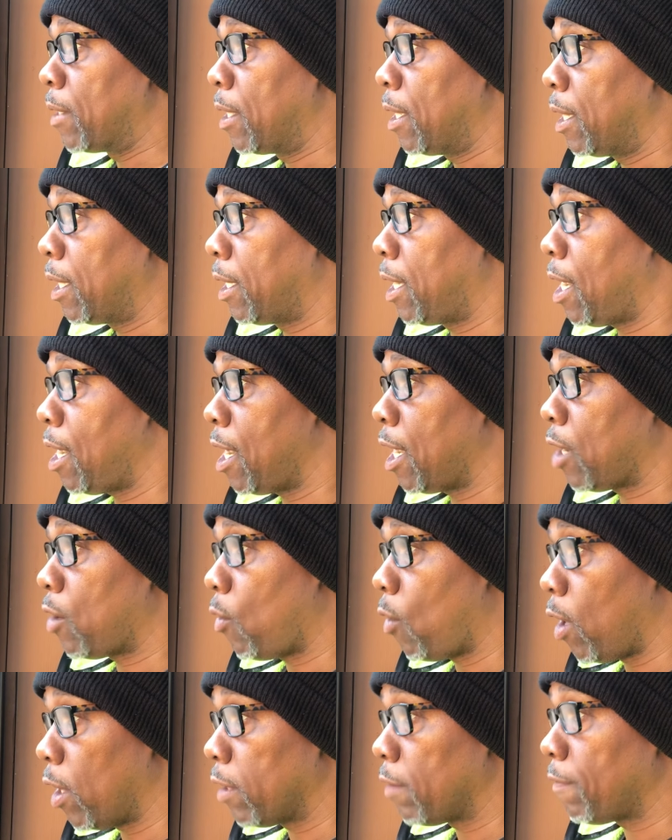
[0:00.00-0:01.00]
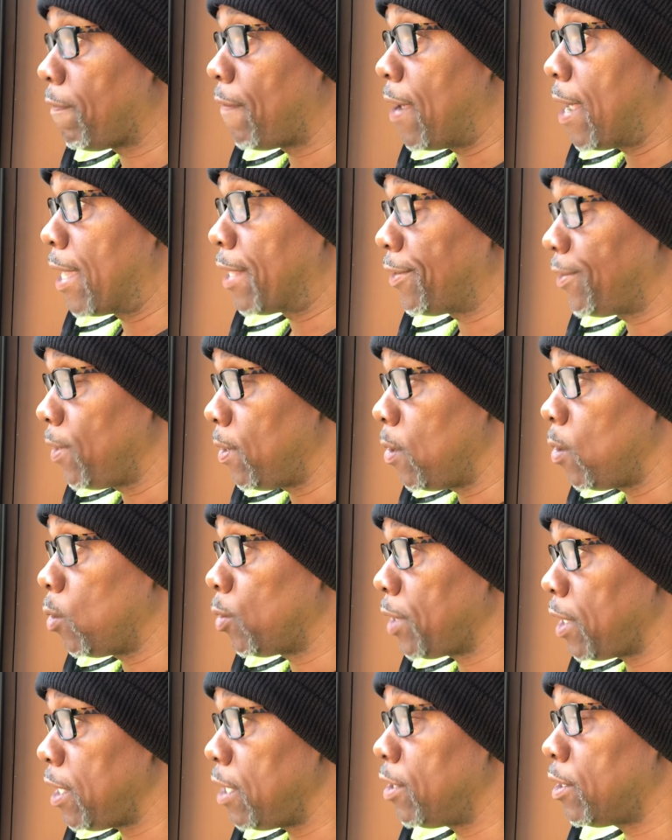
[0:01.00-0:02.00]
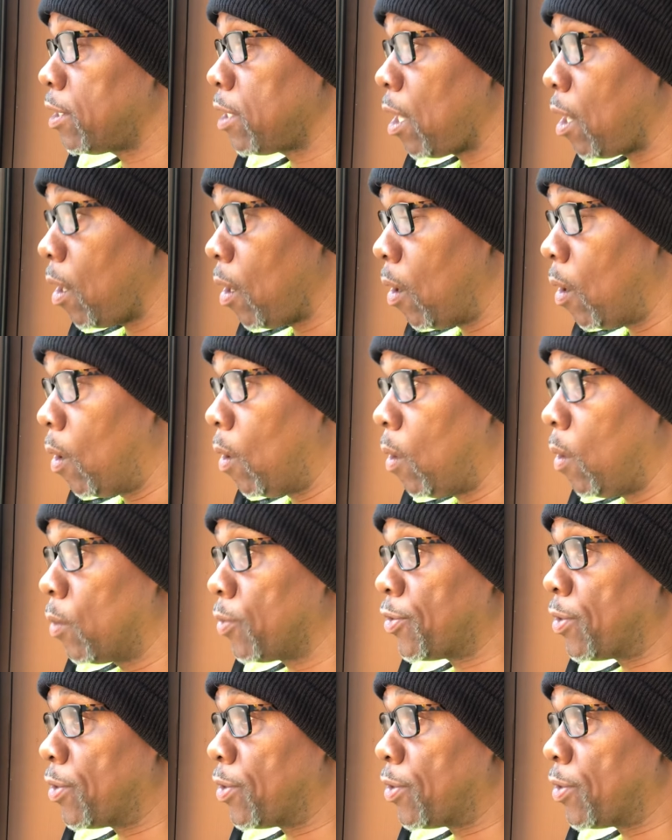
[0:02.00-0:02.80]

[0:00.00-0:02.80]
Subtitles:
God qualifies those he's called.